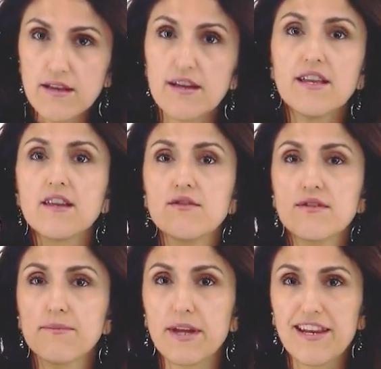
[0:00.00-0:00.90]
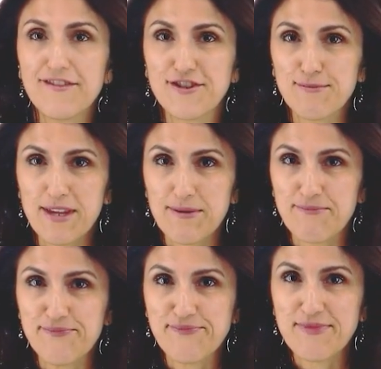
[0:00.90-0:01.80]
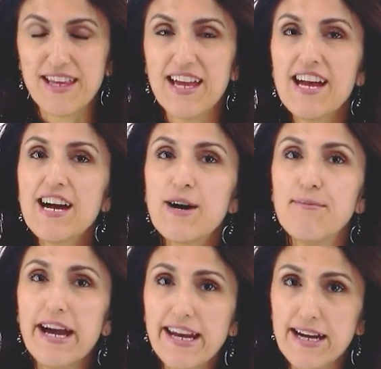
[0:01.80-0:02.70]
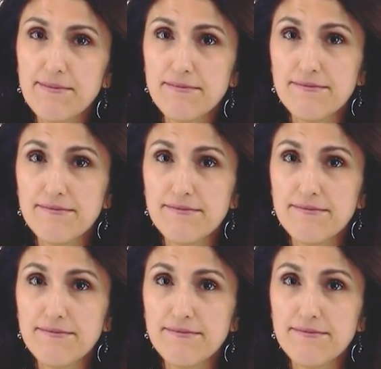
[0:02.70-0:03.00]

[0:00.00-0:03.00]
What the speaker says: and you repeat after me. Bayram,